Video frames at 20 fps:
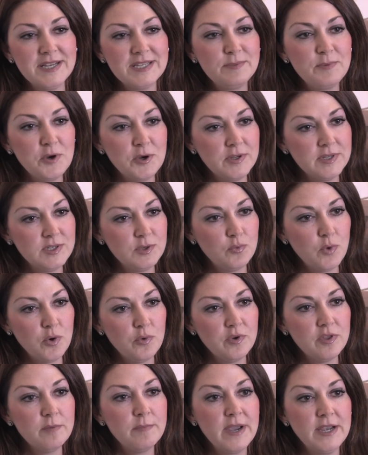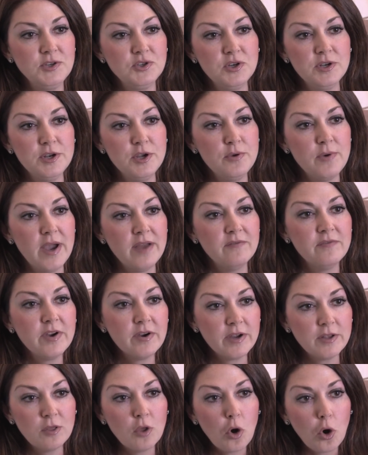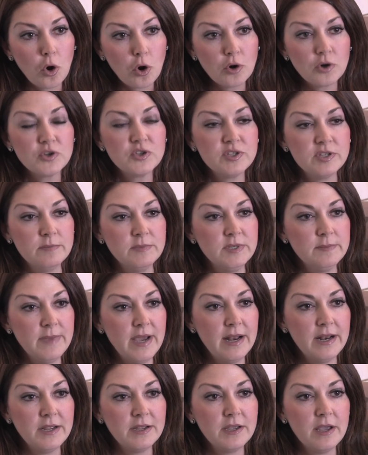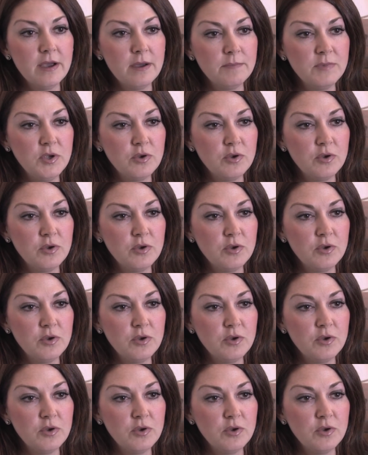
experience to work with a patient who had very large symptomatic um,